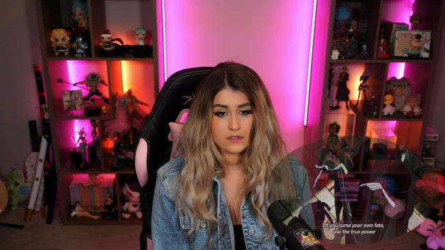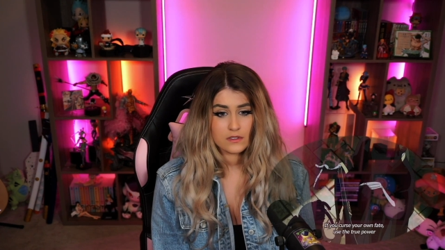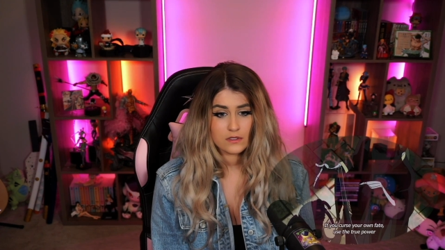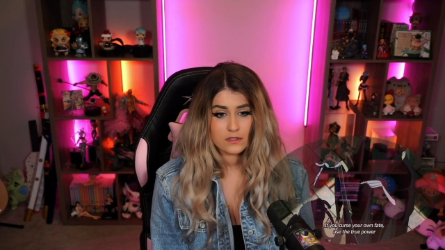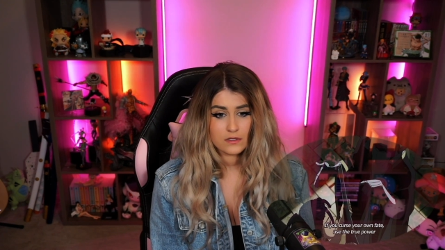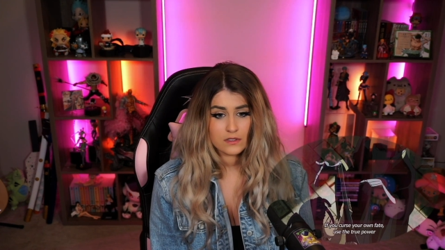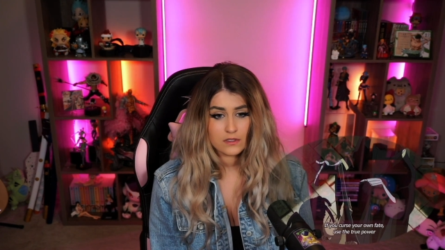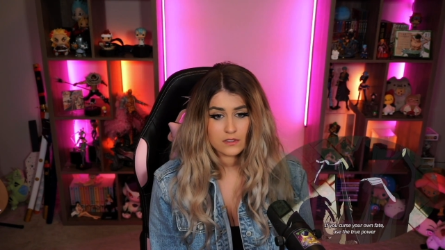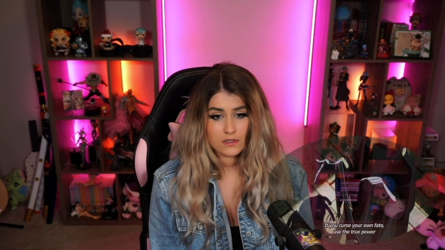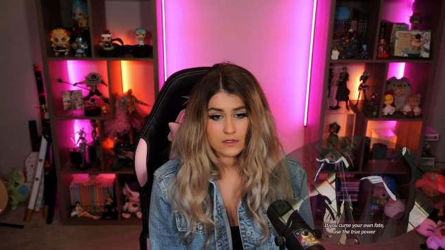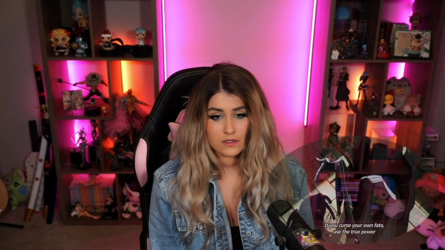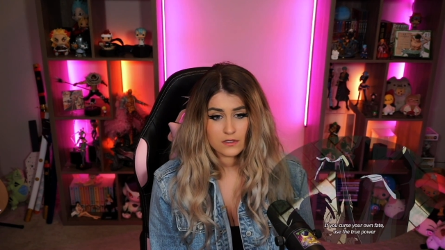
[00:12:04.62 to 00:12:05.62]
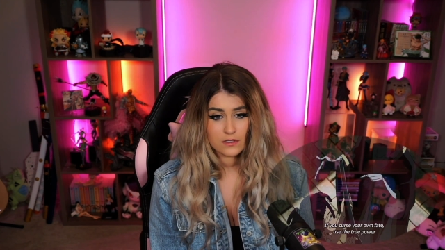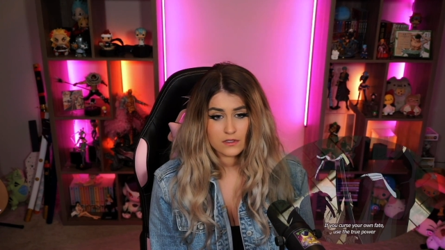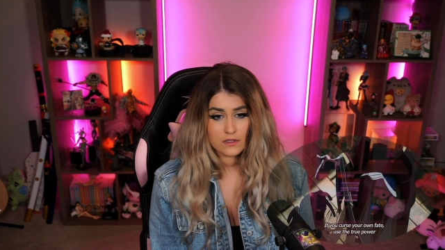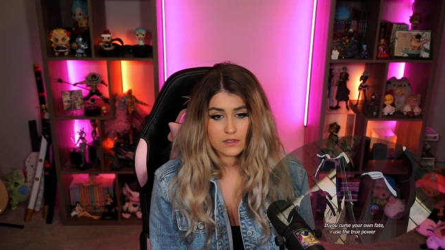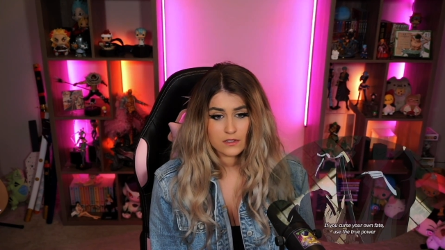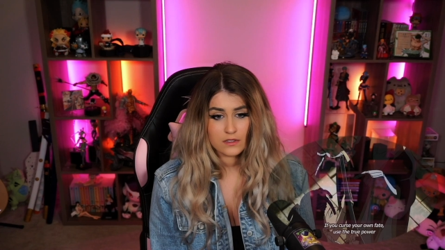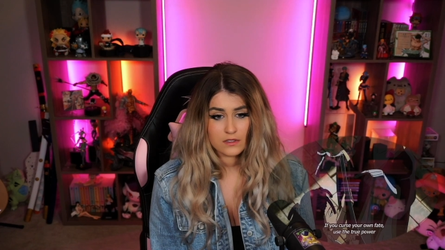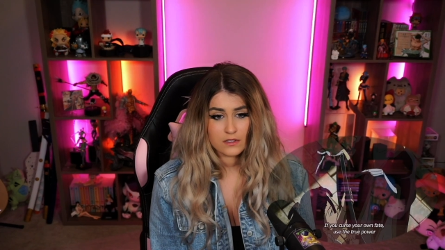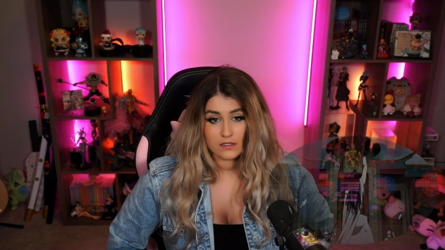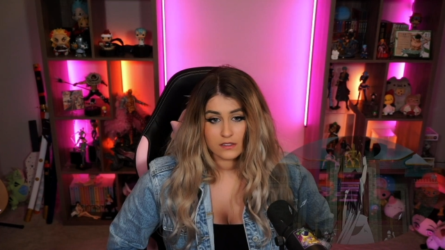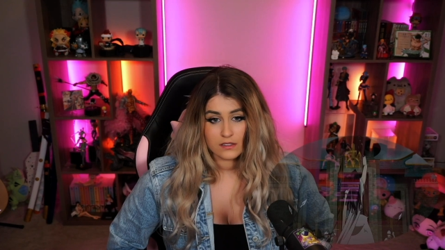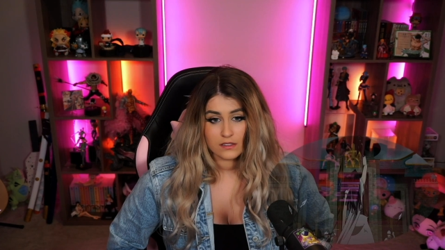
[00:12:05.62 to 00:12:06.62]

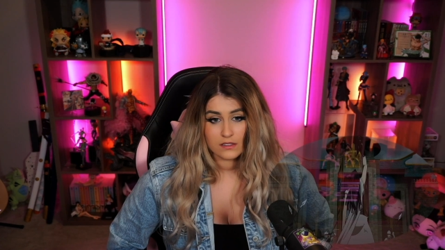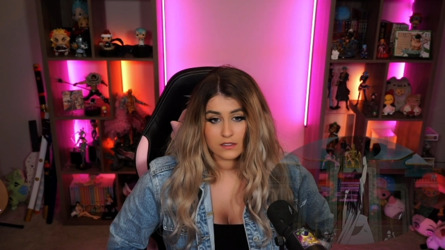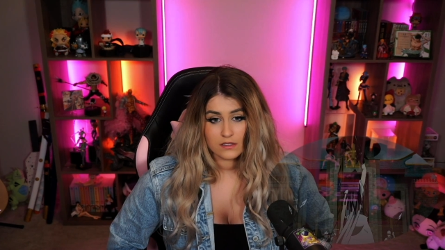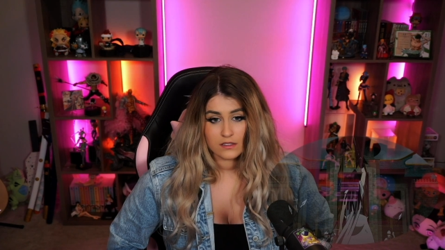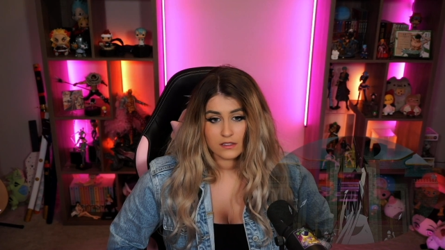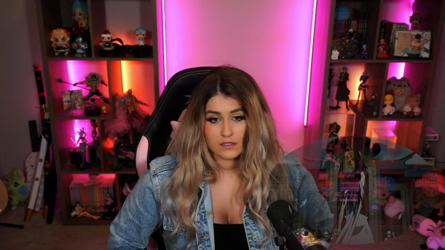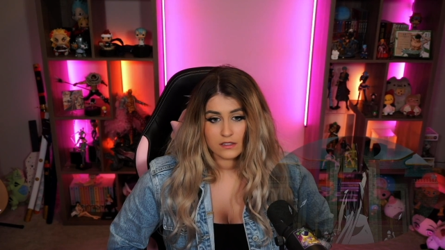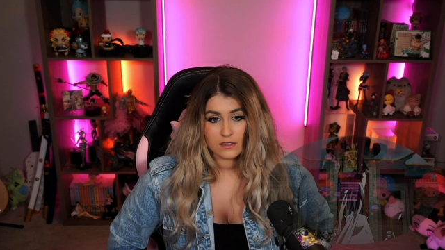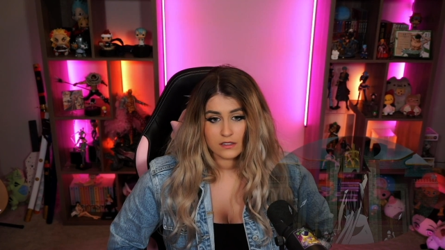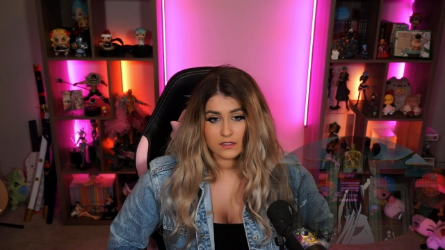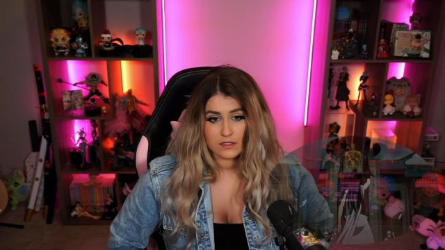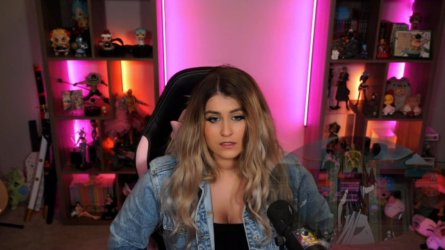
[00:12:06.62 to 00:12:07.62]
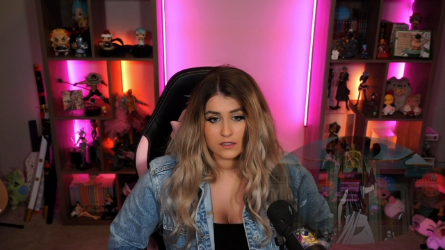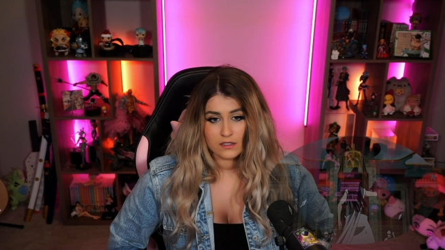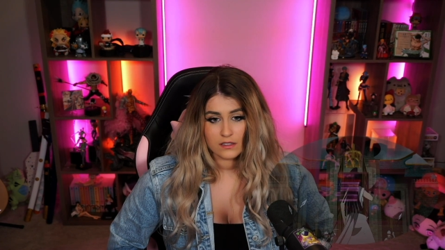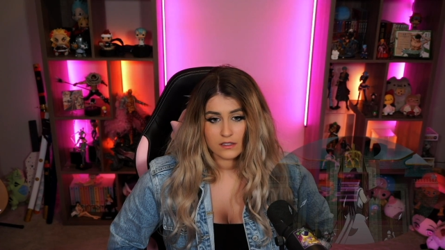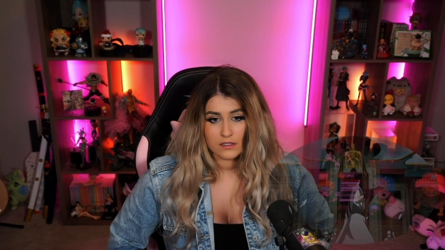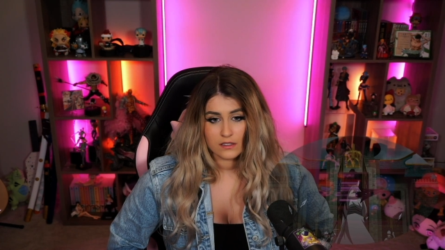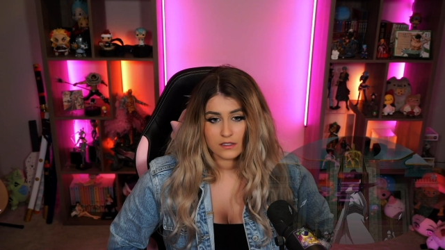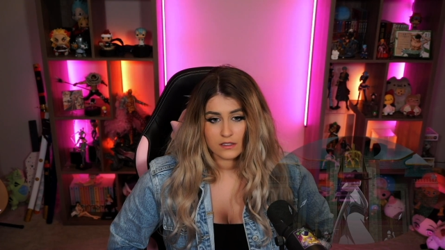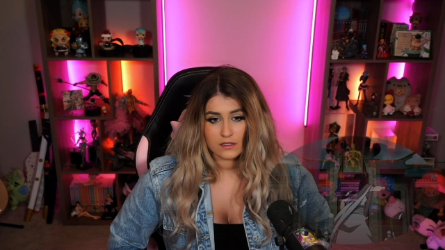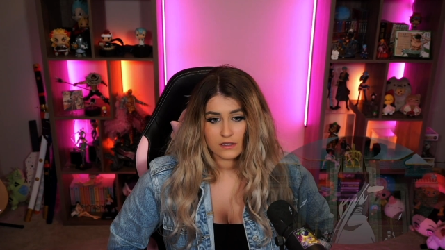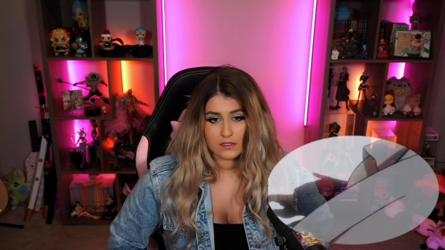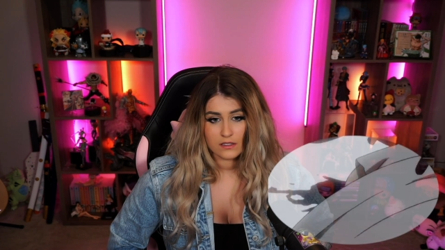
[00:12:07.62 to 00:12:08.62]

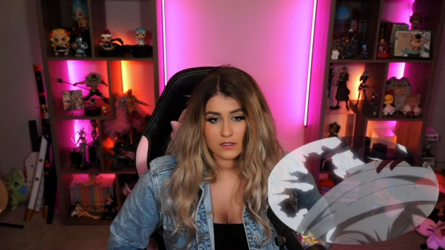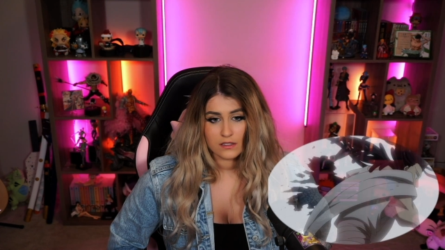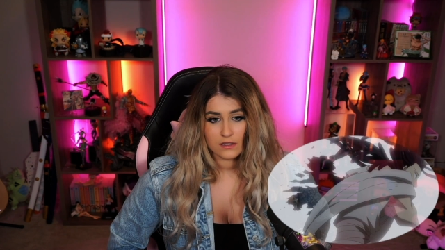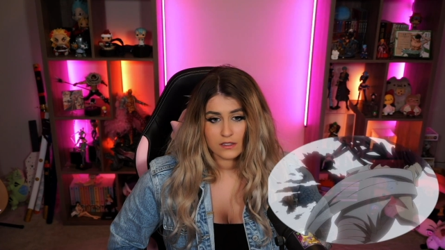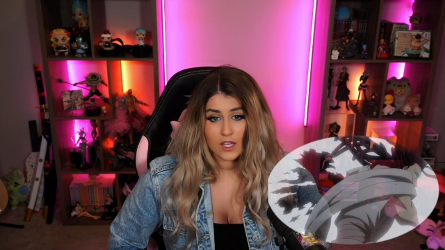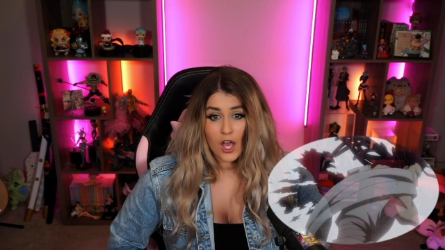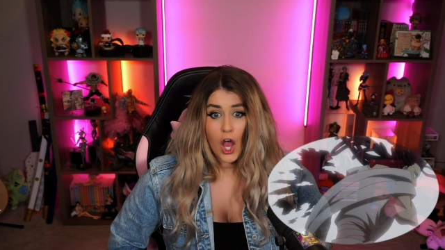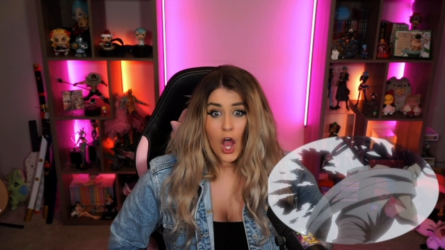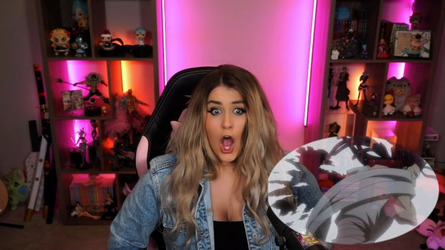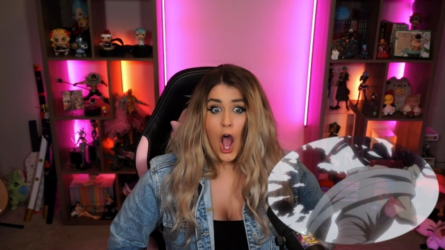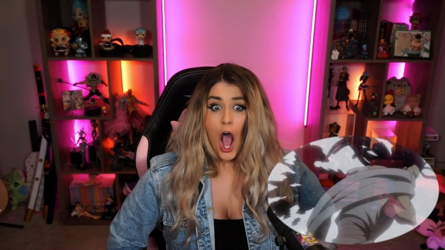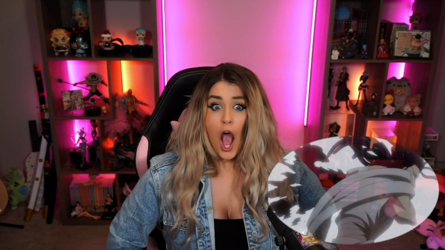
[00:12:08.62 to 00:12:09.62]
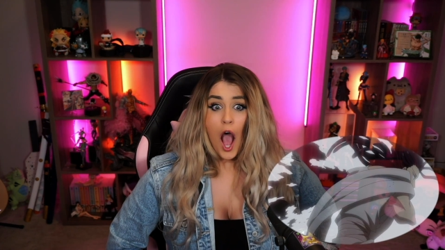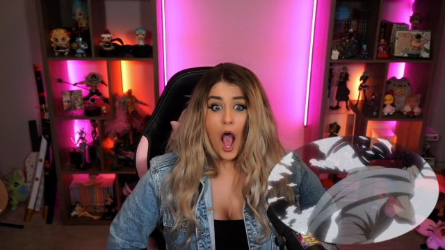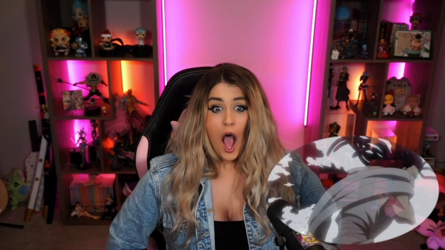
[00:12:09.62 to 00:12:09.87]
(no one is talking)